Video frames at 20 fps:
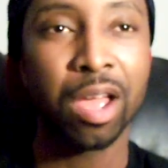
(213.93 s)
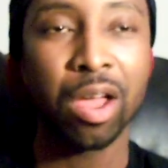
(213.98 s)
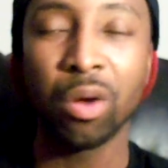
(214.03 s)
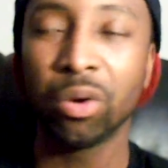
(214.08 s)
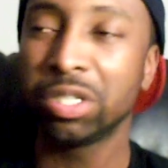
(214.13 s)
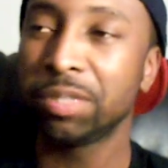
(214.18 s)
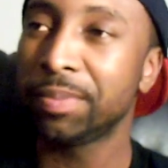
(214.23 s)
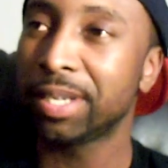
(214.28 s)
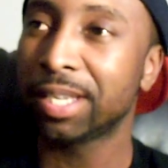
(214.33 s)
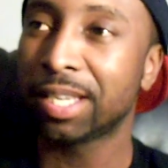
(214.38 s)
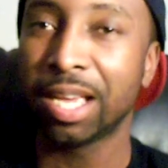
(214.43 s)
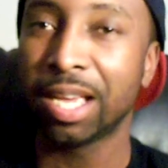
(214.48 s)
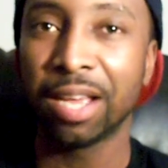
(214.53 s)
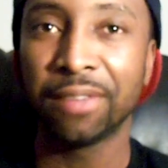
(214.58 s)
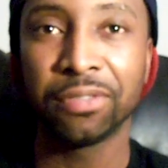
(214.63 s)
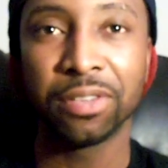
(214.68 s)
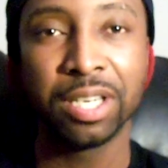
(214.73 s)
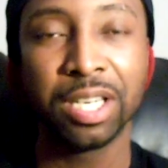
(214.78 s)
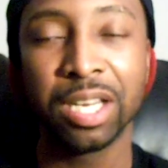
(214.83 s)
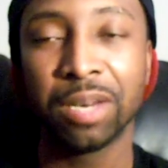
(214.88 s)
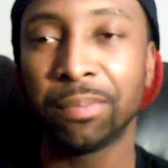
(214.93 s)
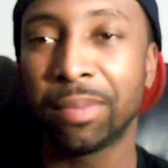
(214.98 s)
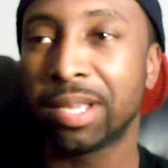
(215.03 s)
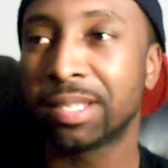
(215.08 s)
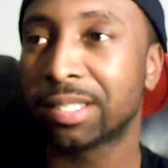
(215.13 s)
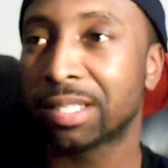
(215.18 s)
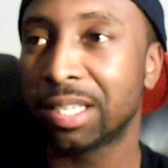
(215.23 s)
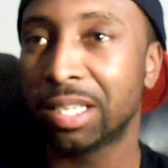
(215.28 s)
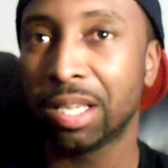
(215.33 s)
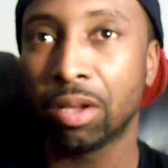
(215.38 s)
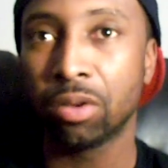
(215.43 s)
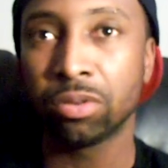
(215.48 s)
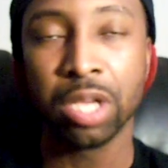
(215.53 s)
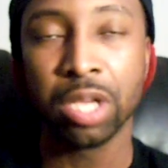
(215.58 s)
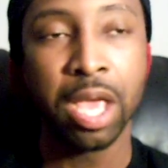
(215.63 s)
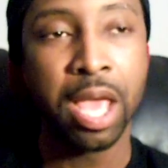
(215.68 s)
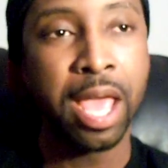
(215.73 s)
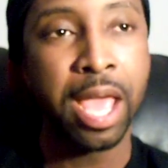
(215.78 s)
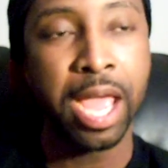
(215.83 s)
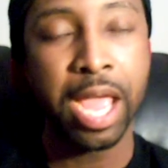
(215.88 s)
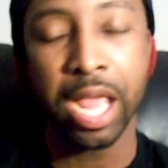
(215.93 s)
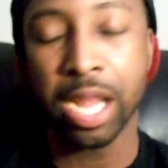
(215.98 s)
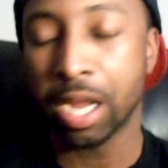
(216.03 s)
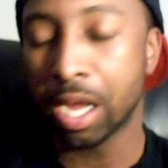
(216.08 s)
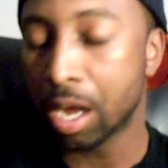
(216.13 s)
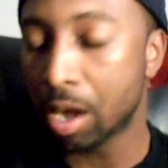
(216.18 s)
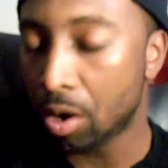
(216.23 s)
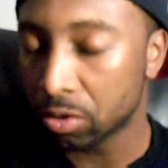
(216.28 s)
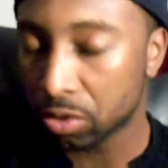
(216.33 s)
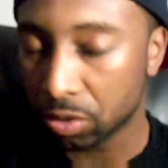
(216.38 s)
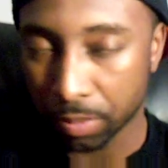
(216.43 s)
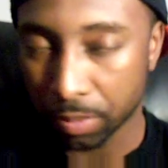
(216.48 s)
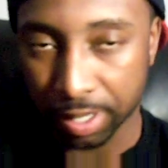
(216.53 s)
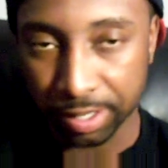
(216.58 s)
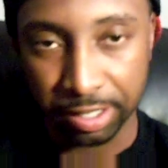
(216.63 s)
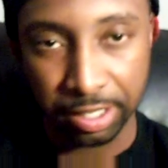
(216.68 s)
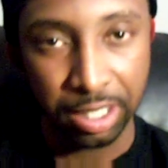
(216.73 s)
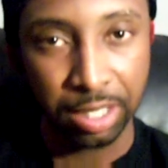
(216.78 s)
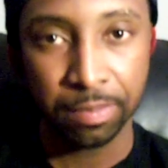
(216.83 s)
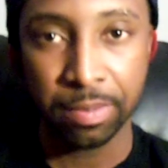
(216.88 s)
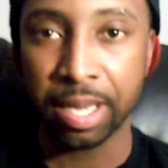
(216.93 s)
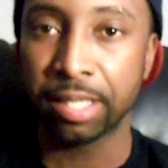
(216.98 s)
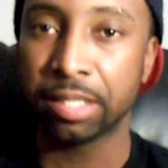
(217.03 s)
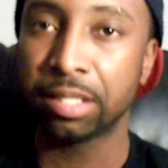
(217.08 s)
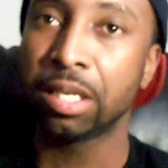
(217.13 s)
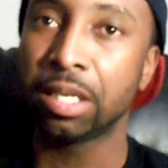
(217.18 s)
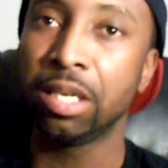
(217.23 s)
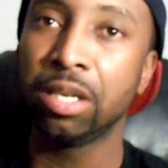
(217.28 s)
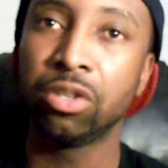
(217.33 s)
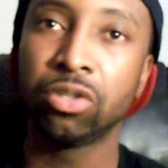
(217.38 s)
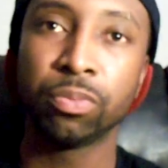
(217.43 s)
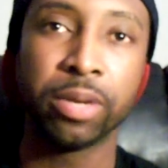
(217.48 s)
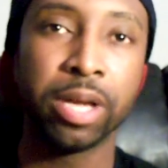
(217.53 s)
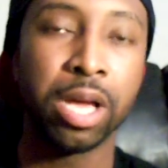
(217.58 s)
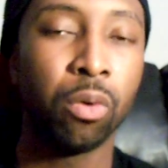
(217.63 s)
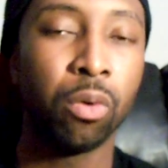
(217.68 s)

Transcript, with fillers: I always been confident in my skills and also my teammate skills, man.